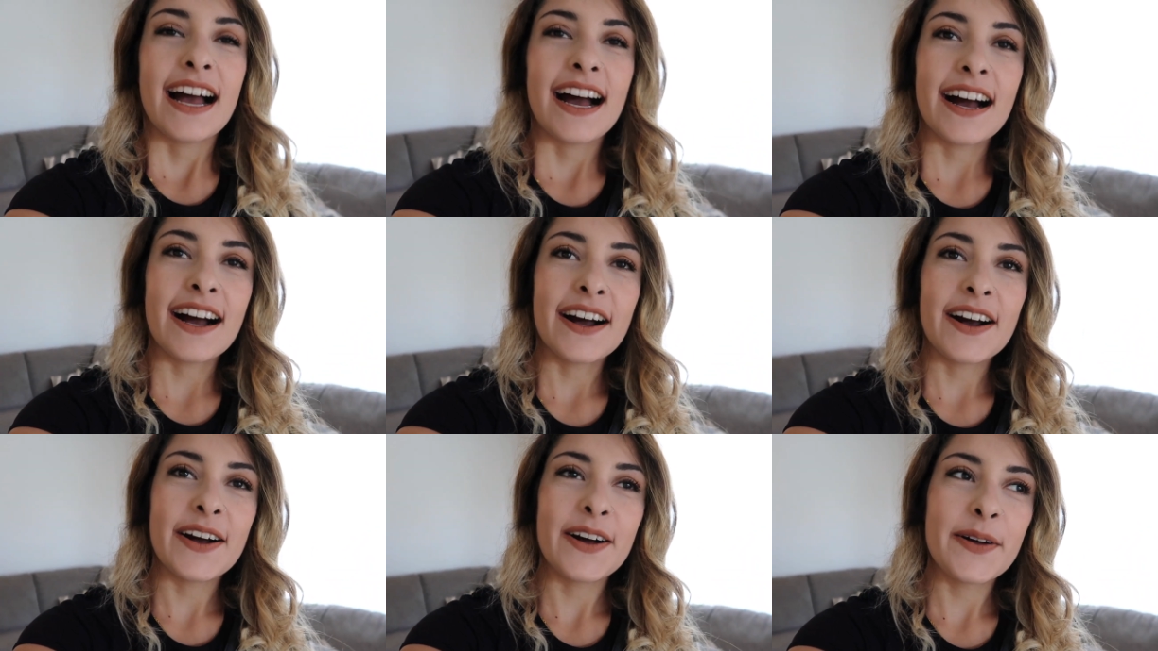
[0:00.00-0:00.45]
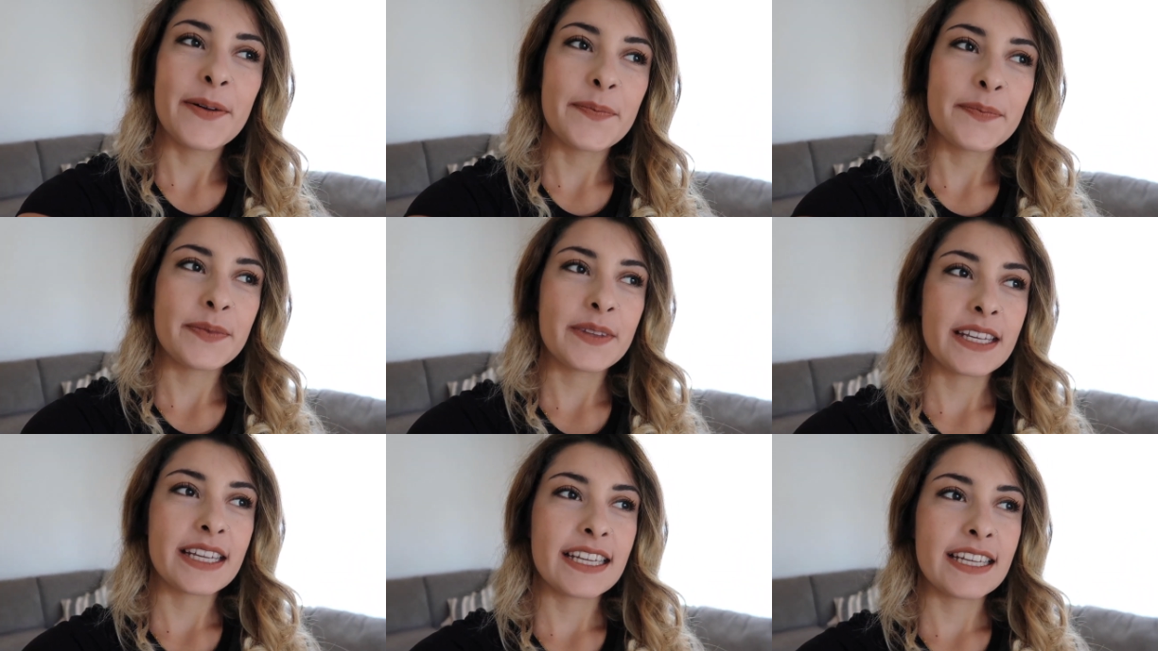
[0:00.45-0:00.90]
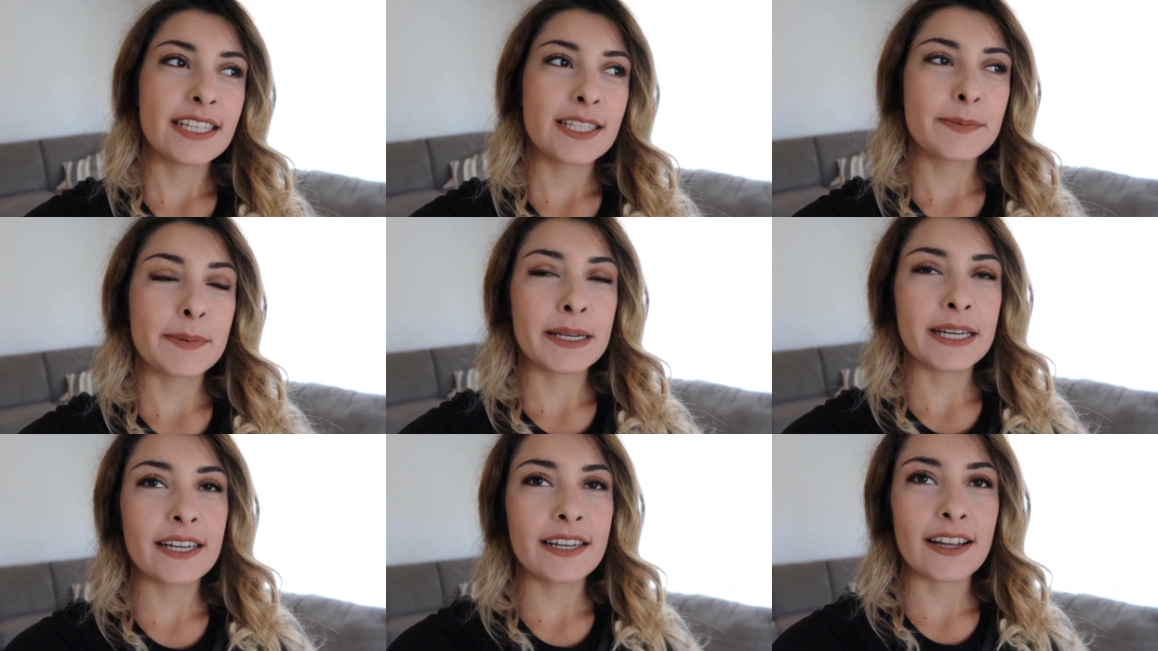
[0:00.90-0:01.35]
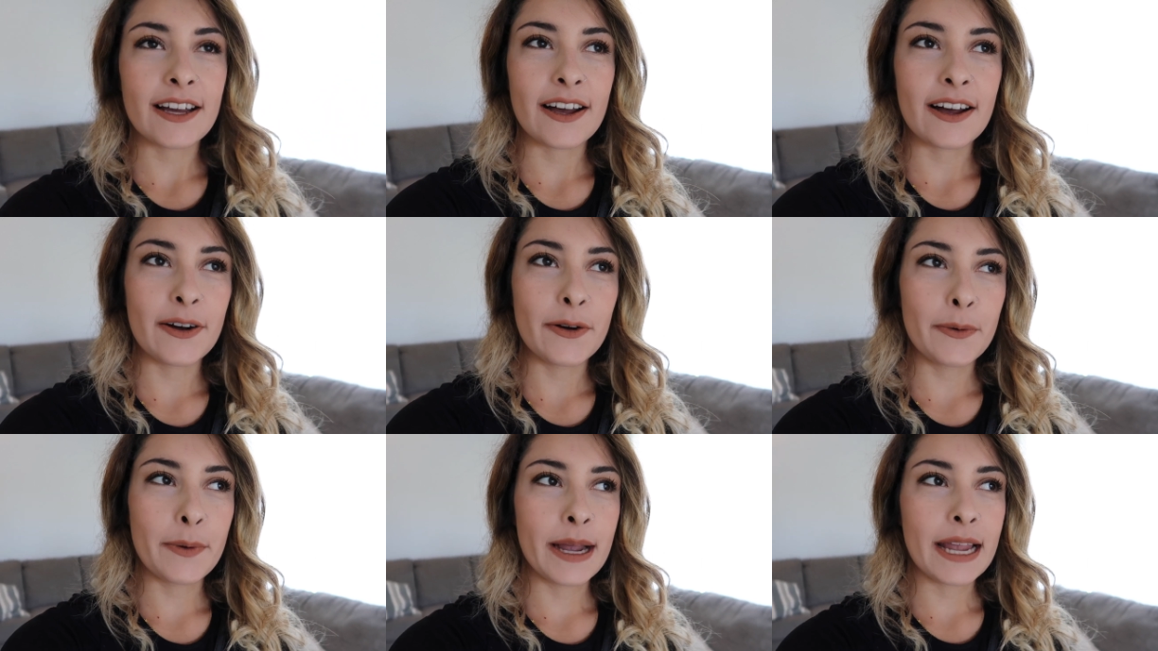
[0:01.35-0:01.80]
Um, he's been
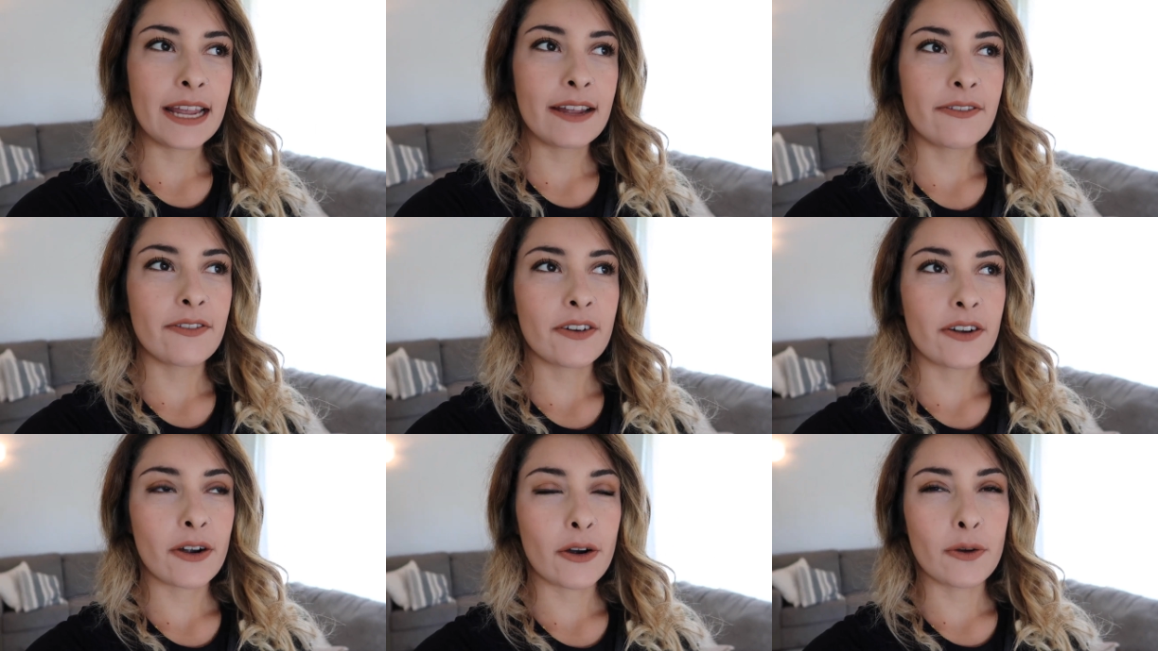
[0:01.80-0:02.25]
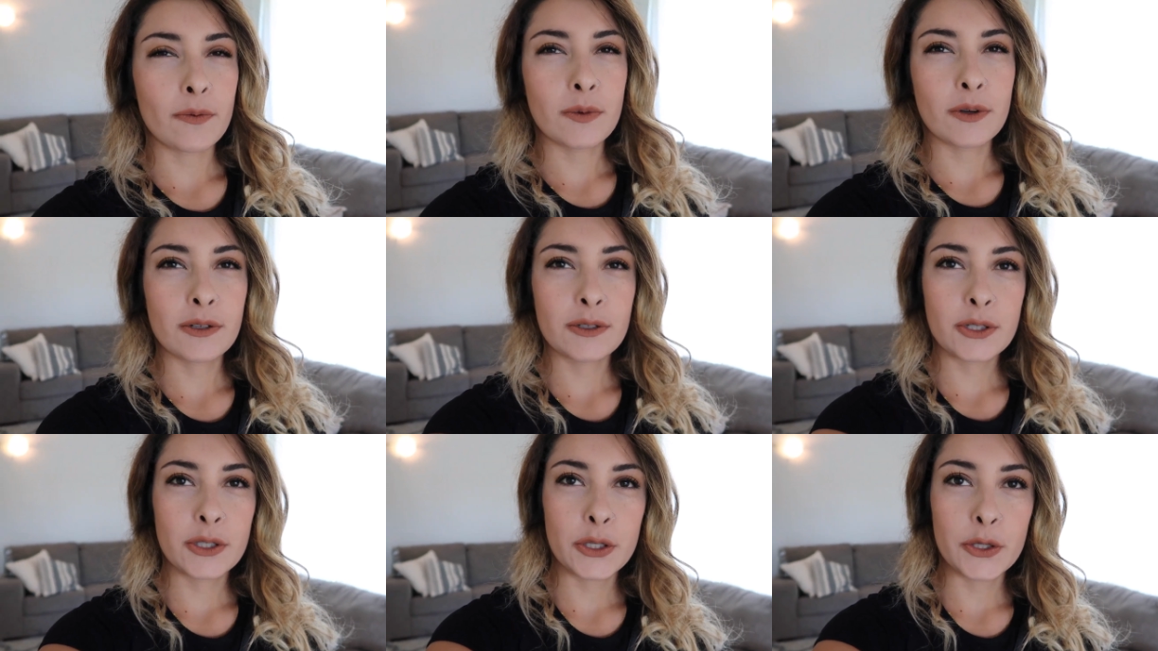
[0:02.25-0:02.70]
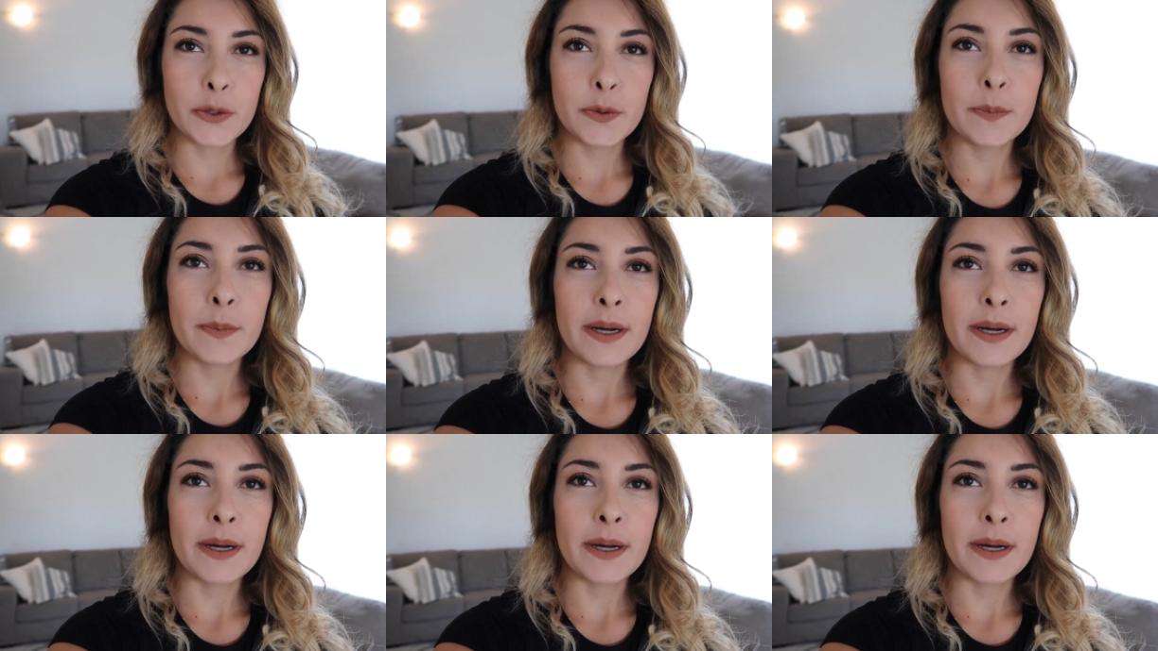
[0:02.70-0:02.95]
away for almost two